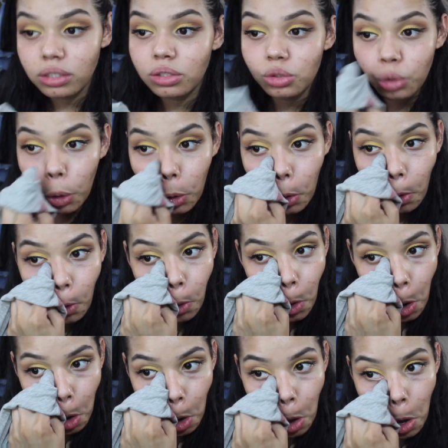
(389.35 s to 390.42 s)
So,
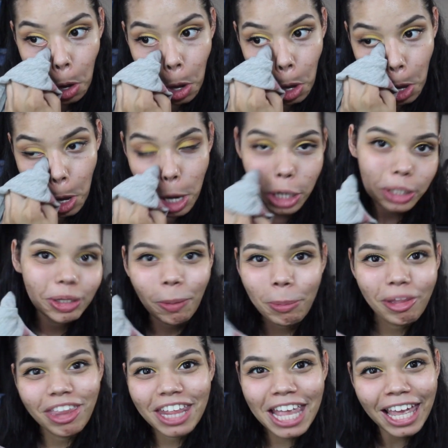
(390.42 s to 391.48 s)

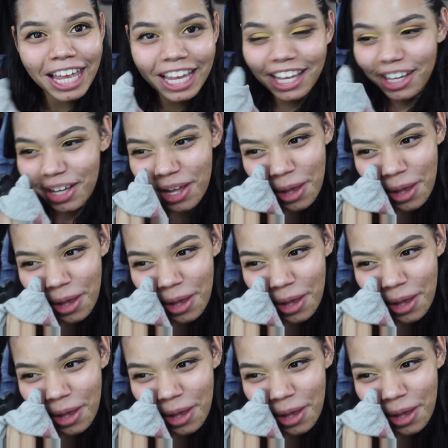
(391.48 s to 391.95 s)
tip of the day.